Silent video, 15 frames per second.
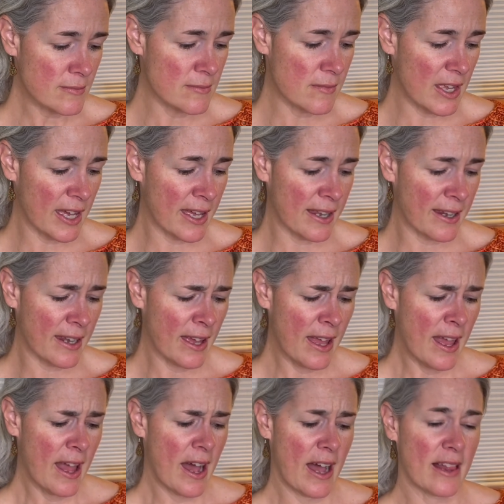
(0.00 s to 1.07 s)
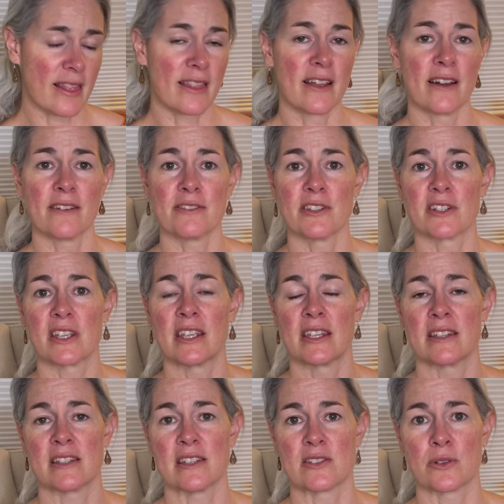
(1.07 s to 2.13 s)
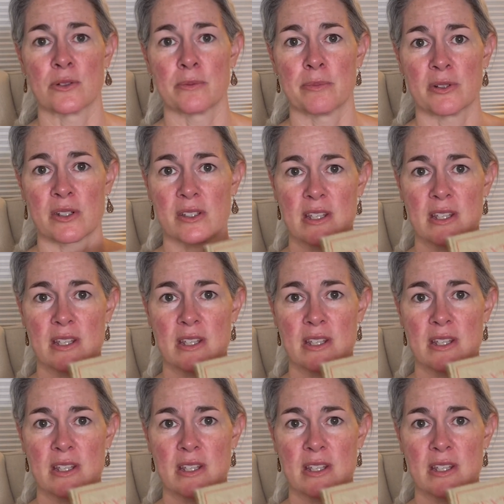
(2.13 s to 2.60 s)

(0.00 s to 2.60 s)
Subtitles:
And I love looking at these old books.